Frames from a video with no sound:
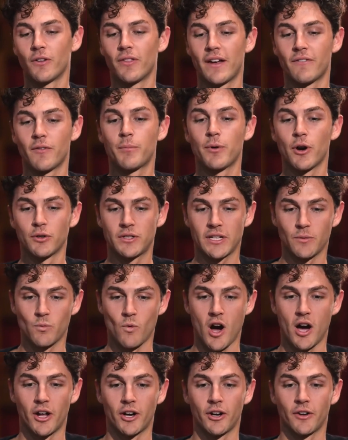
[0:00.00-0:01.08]
And they have a protein
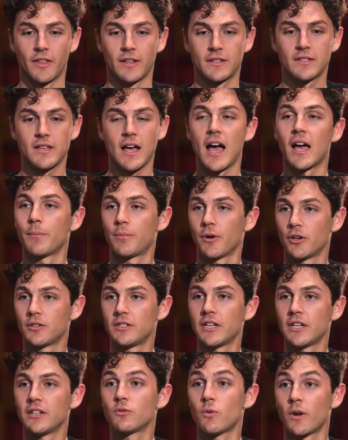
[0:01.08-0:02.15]
water that's high in
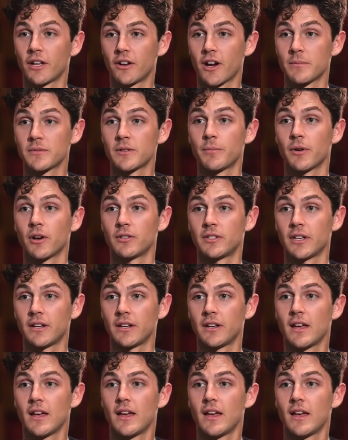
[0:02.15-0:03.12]
protein, 20 grams of protein.